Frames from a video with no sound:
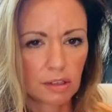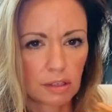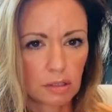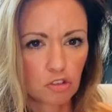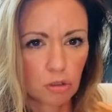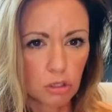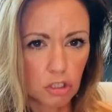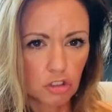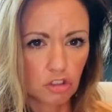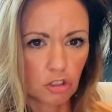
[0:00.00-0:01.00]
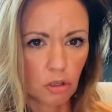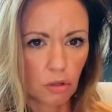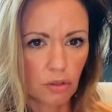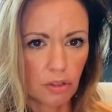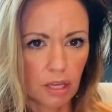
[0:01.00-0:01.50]
traditional
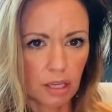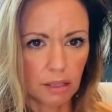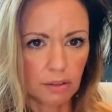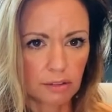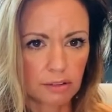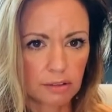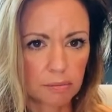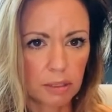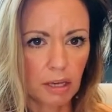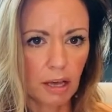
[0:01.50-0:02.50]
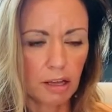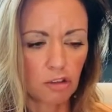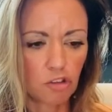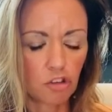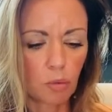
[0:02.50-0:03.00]
things
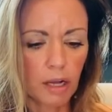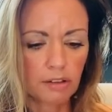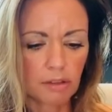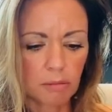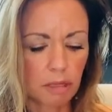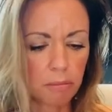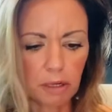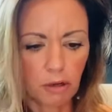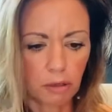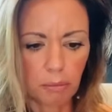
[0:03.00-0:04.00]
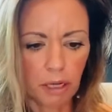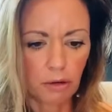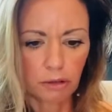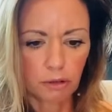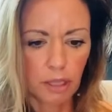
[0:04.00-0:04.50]
because you want something bigger and better
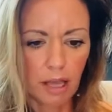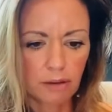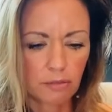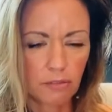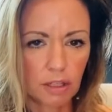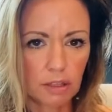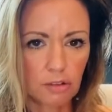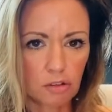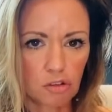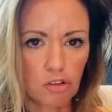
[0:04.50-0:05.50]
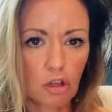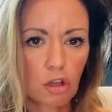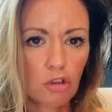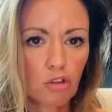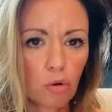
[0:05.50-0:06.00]
in your life. And this is
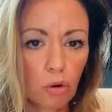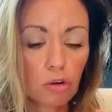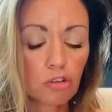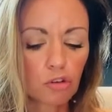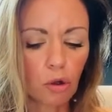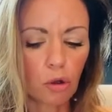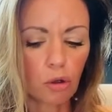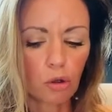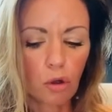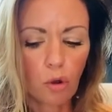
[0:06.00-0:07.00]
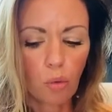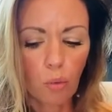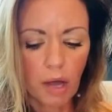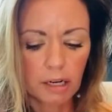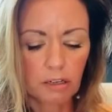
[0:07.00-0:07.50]
your soul
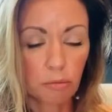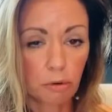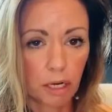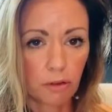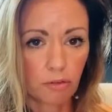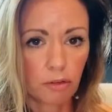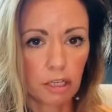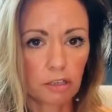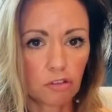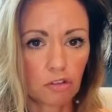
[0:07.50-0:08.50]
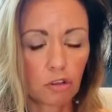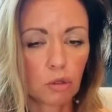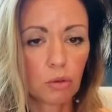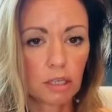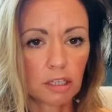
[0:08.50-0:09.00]
wanting to break free so
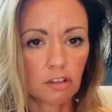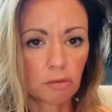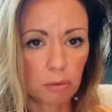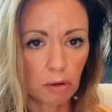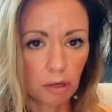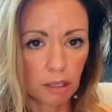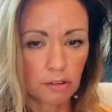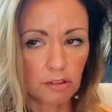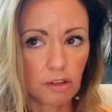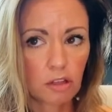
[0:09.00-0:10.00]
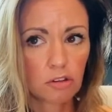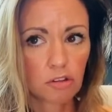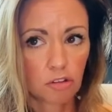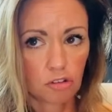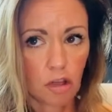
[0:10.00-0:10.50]
you can experience the
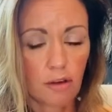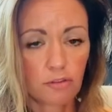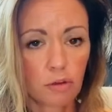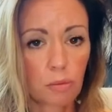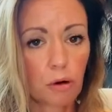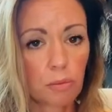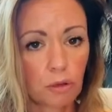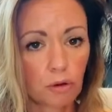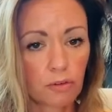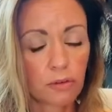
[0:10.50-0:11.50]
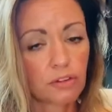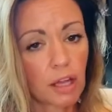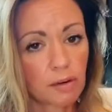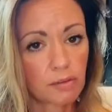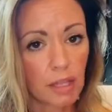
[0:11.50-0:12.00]
softer, more beautiful
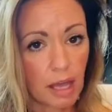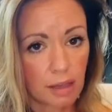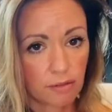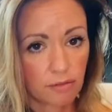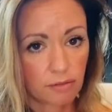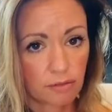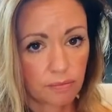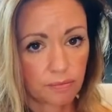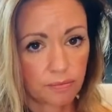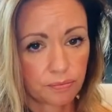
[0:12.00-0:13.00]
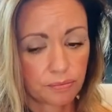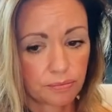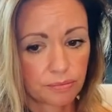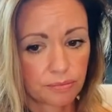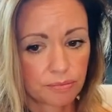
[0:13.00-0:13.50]
side of life.
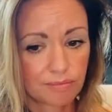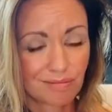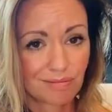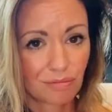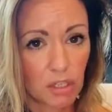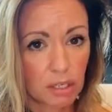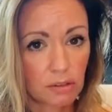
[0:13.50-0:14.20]
Venus